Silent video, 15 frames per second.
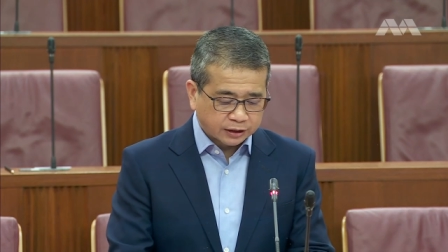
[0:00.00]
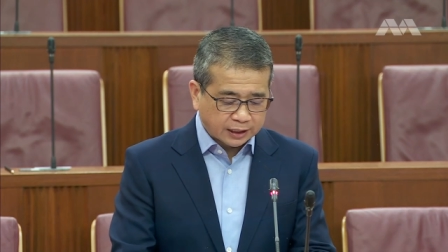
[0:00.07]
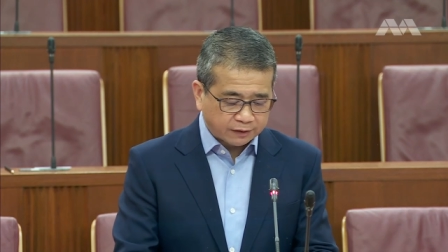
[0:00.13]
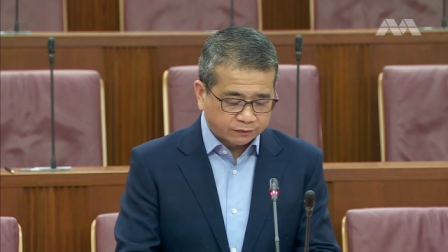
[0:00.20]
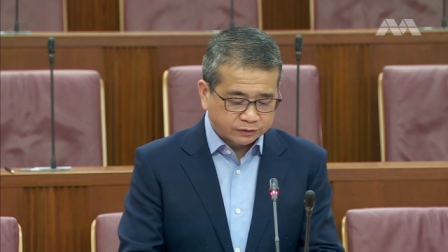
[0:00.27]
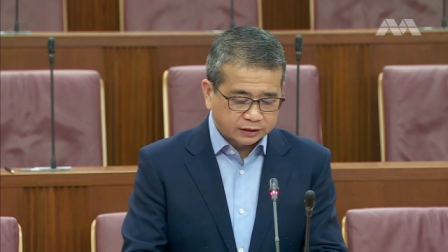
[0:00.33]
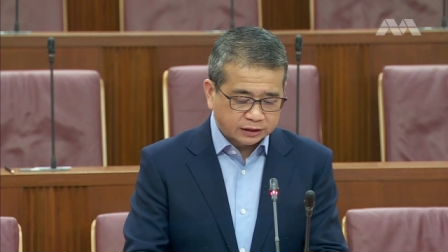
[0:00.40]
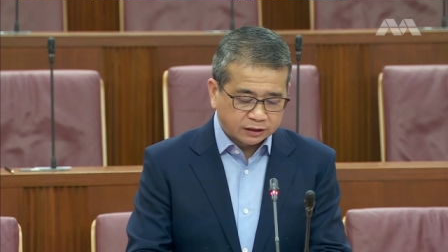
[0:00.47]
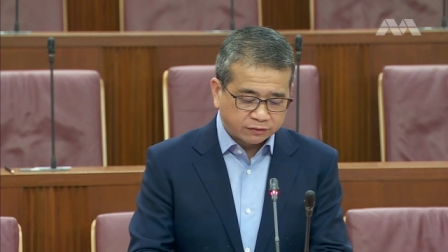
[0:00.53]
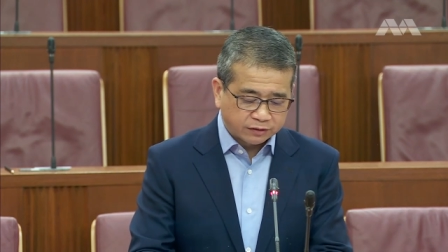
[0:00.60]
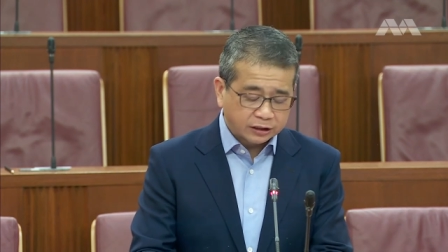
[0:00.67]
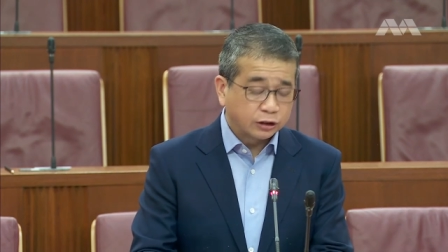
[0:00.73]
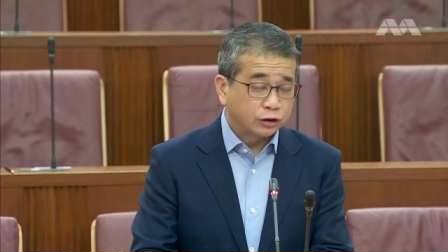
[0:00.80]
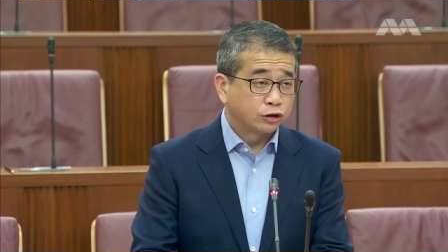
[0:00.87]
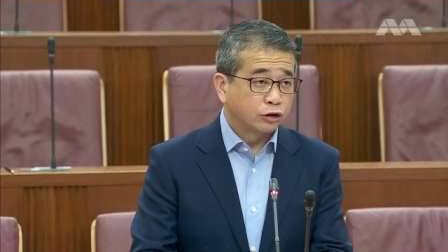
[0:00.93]
on after the
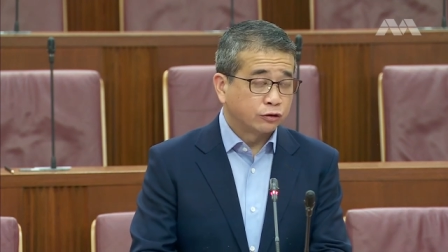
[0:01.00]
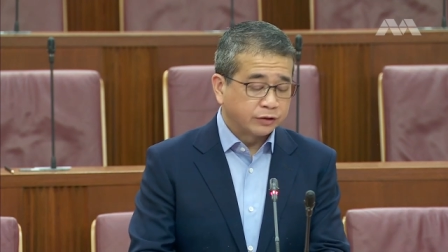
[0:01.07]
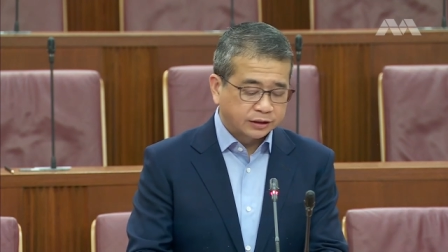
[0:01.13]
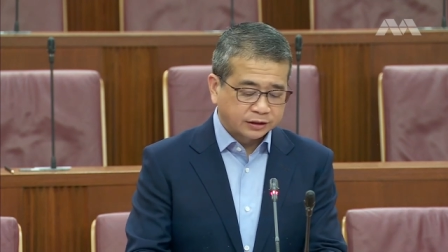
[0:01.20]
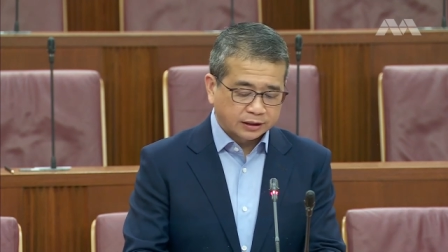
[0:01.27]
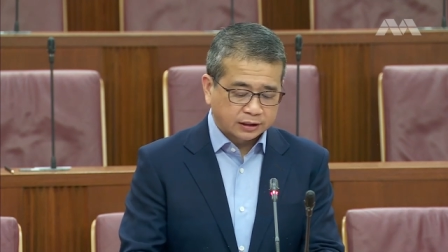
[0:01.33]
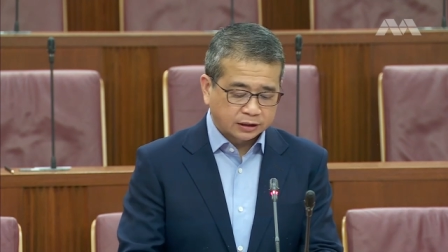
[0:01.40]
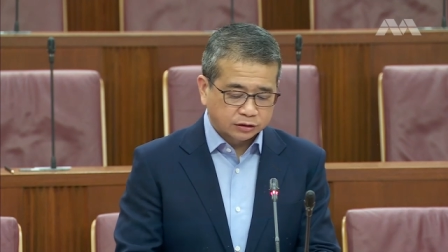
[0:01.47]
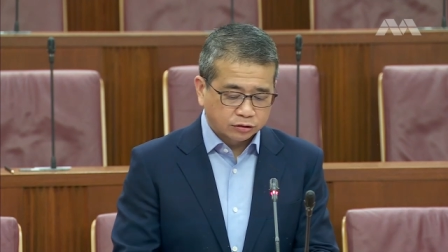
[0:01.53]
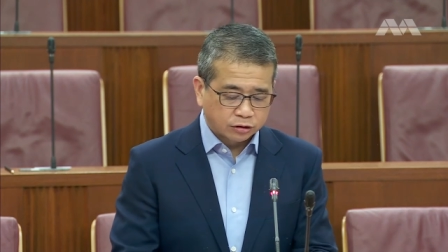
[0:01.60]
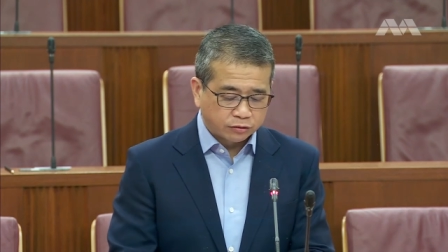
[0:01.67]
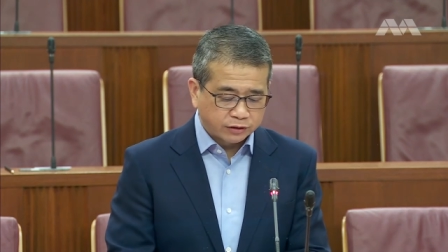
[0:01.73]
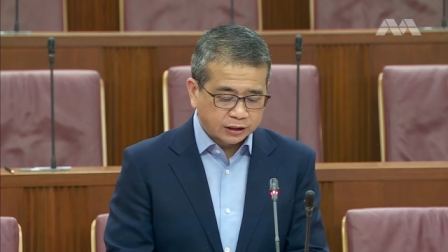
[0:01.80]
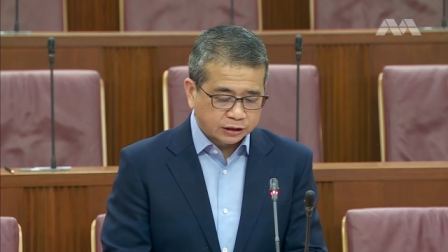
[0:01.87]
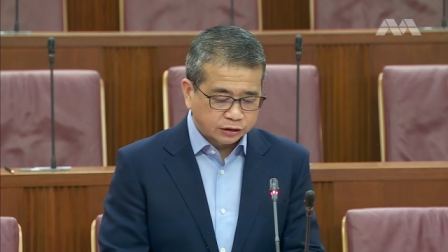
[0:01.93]
event insurance and its
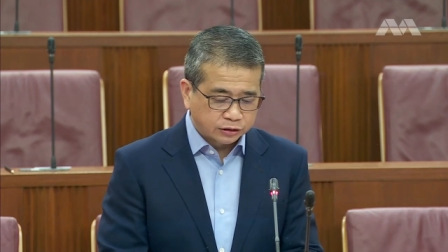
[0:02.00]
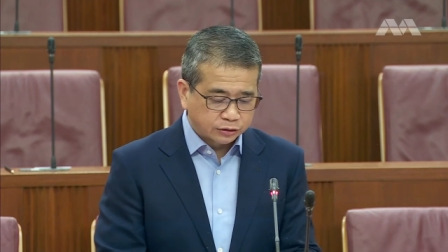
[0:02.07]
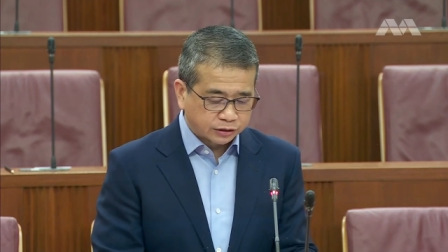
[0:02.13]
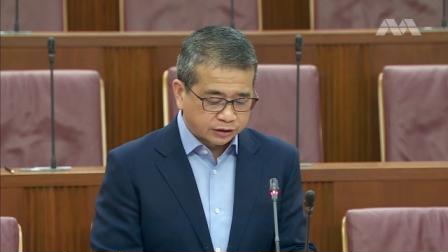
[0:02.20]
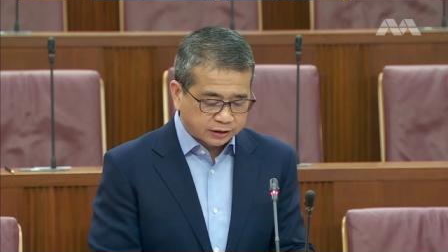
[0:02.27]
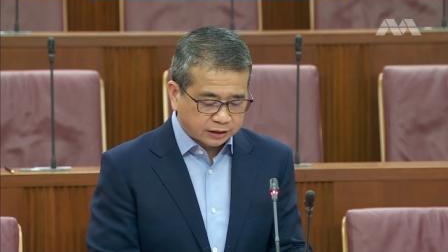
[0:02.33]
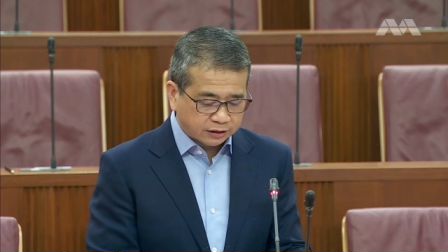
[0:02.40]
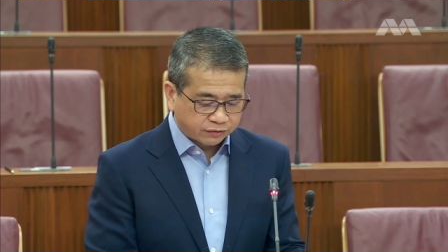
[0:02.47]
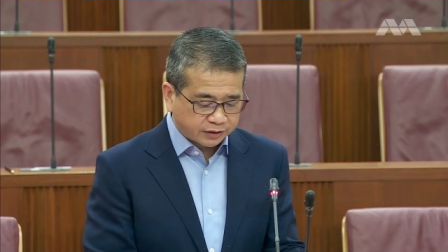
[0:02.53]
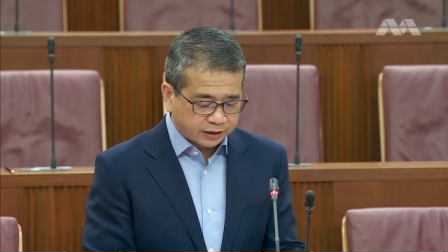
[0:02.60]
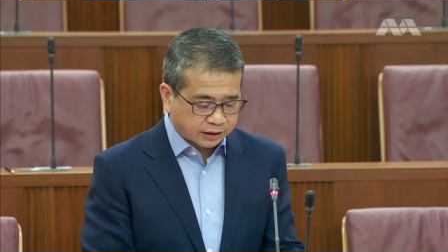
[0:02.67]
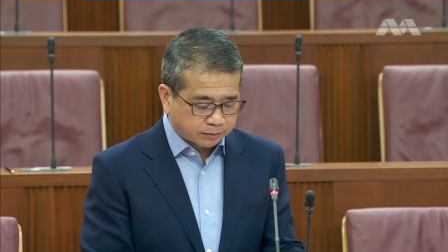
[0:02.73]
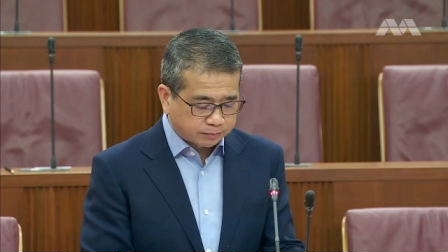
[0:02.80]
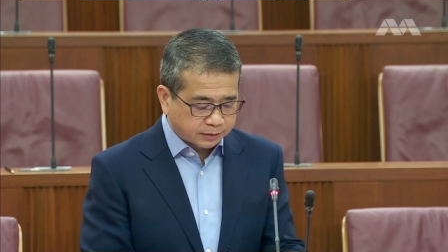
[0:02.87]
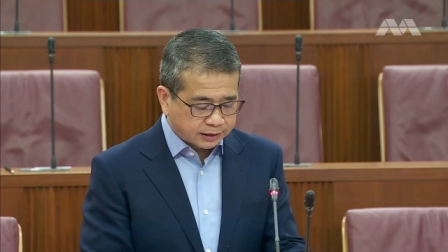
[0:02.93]
correlation to
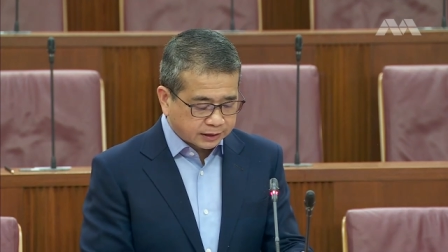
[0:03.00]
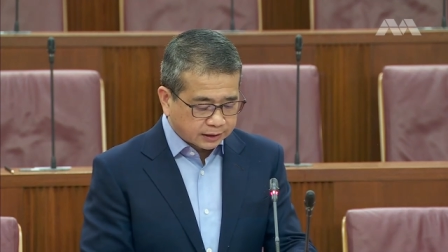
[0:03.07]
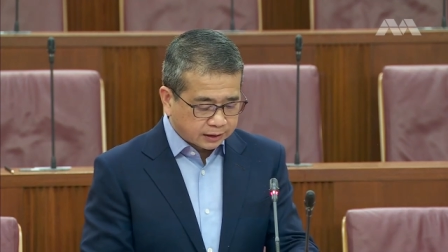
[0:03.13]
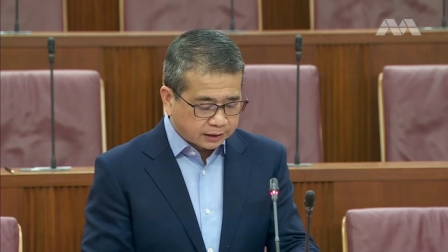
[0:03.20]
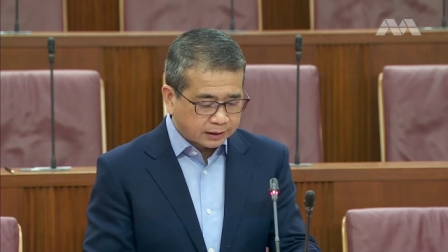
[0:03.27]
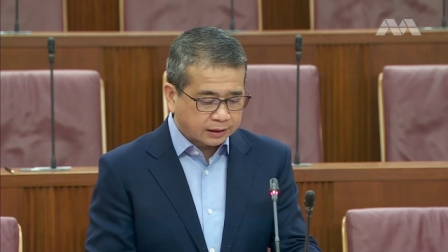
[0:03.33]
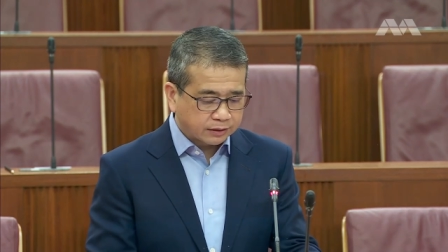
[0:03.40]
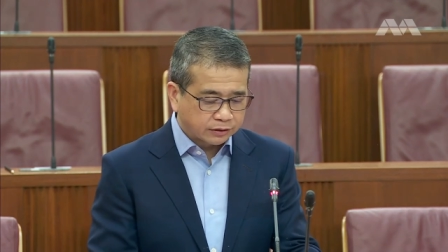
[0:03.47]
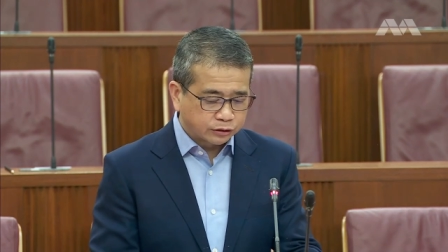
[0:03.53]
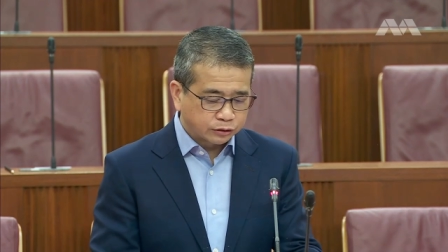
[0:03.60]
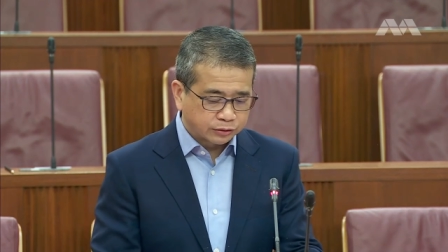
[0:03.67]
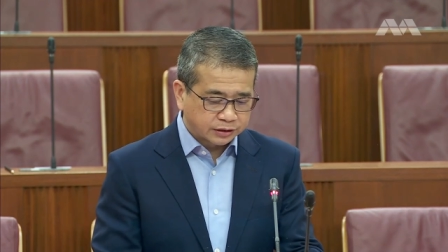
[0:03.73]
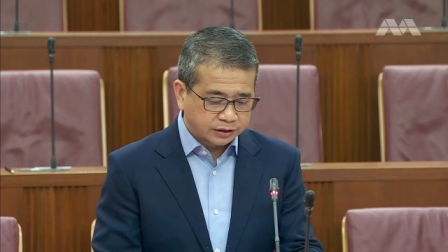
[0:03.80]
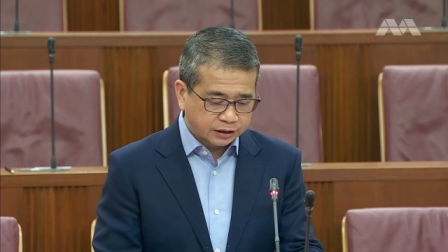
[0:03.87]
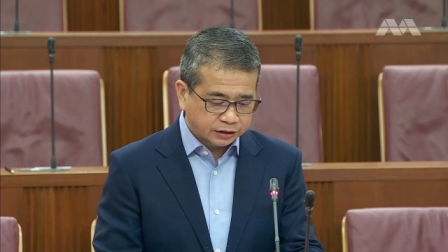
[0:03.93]
CFAs, particularly in other
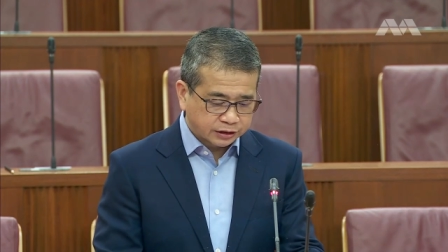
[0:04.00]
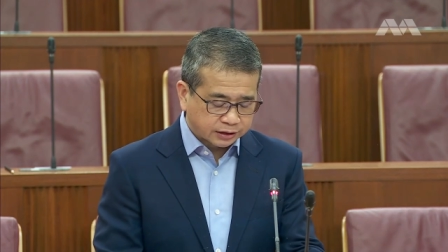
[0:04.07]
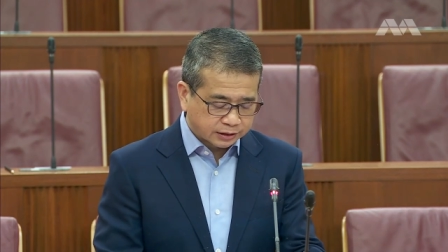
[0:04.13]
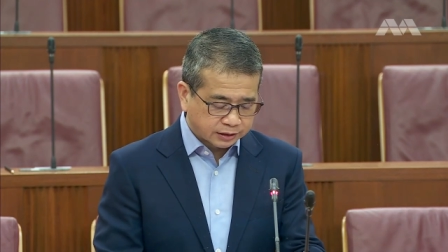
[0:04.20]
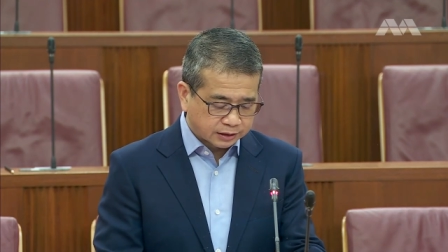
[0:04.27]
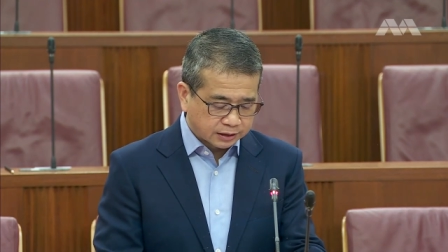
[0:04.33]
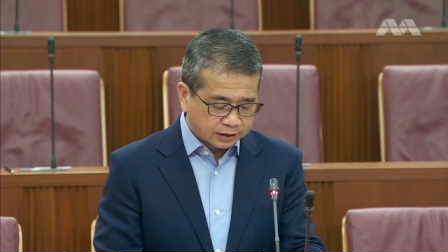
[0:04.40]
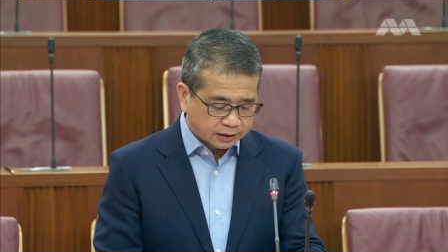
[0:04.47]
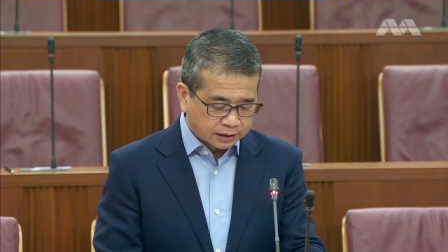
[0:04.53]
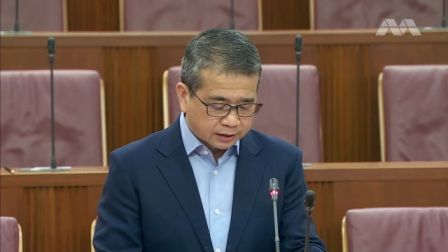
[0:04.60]
jurisdictions.